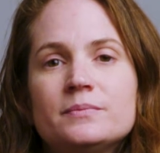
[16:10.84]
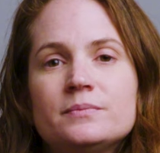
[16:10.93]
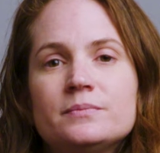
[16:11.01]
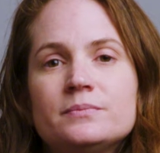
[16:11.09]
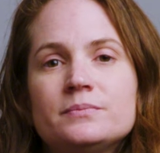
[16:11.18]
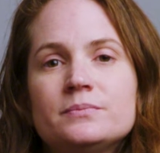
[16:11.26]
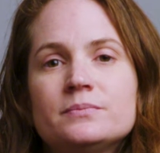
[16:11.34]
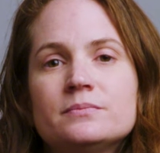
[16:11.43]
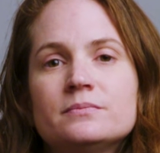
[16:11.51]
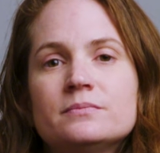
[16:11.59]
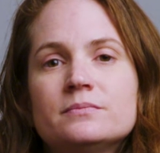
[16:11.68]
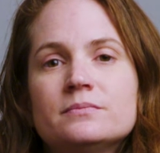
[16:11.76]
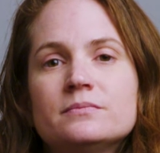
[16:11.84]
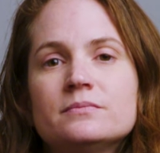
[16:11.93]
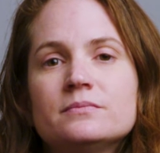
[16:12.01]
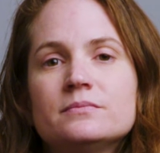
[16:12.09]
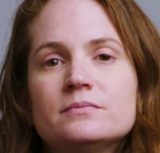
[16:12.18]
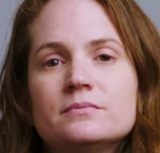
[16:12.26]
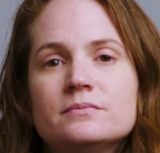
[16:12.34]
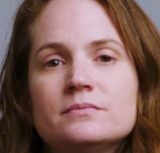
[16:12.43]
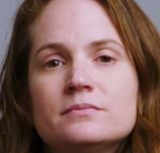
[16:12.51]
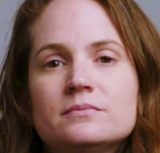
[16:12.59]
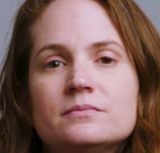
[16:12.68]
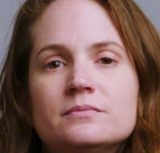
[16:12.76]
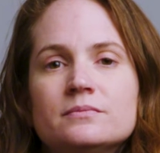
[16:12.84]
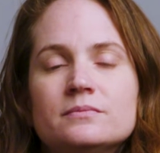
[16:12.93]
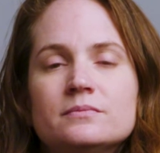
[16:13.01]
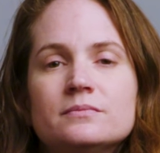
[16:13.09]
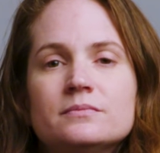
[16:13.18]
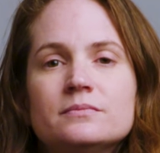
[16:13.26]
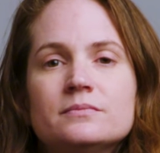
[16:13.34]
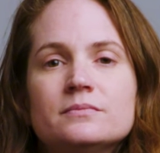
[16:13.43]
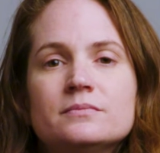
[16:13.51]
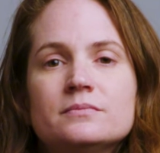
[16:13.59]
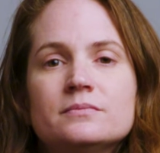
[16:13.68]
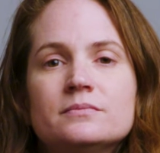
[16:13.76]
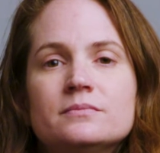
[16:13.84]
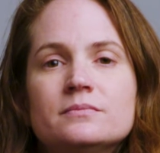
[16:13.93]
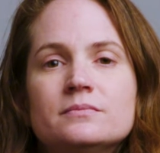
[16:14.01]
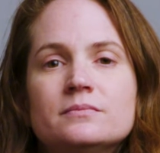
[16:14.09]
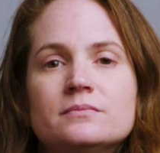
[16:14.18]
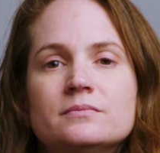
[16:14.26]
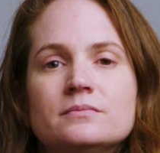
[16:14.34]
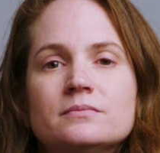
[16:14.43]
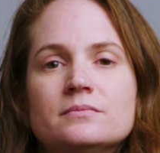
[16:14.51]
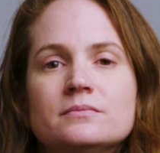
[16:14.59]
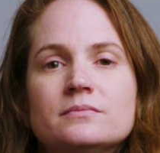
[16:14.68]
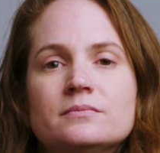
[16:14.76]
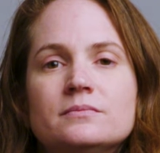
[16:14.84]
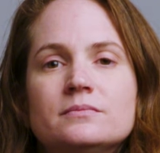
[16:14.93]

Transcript: Nothing is said.